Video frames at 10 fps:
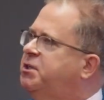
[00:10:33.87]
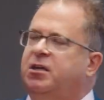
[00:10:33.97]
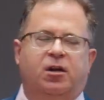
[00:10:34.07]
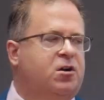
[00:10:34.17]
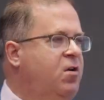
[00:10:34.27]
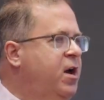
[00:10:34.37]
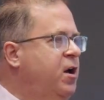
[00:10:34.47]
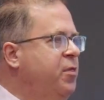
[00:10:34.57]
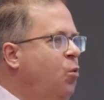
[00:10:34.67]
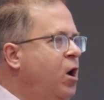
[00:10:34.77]
you look around
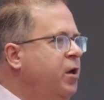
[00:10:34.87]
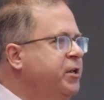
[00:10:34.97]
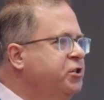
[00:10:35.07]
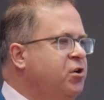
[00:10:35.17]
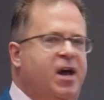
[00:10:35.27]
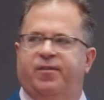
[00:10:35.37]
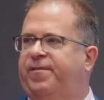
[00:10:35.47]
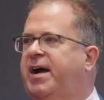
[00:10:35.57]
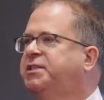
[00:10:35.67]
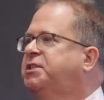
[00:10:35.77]
on the wall, and you're trying to
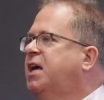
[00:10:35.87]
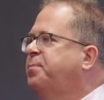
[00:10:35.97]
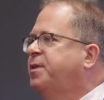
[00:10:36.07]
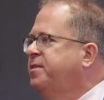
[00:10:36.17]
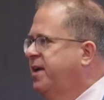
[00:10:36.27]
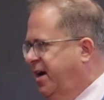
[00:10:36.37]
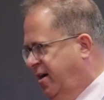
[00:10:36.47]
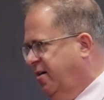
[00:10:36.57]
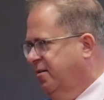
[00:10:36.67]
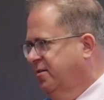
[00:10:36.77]
find something there